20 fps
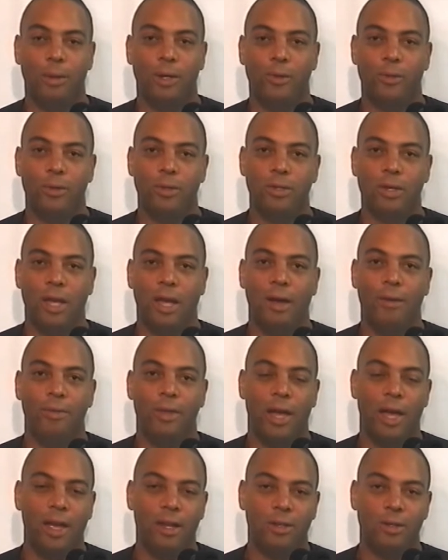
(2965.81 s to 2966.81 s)
But when you have
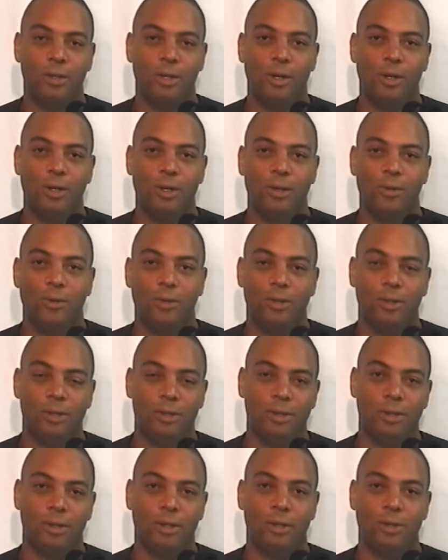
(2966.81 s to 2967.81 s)
the Eighth Circuit, which
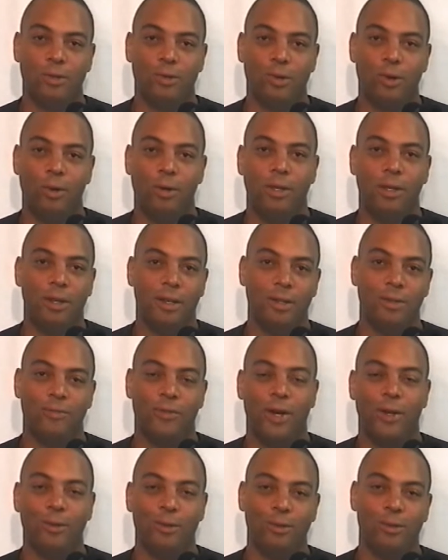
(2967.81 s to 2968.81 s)
is the controlling
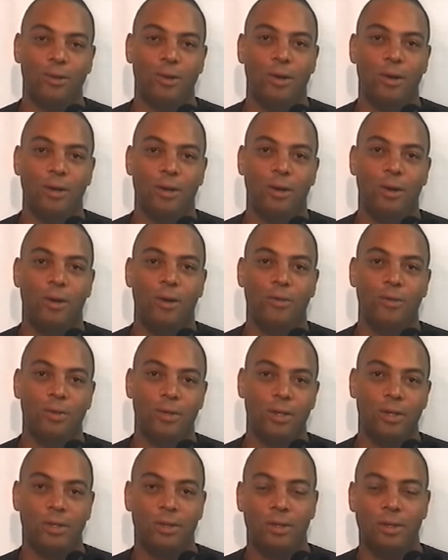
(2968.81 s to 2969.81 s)
federal circuit over
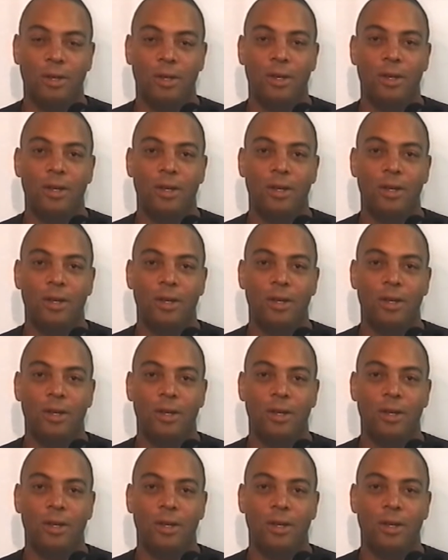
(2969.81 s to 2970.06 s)
this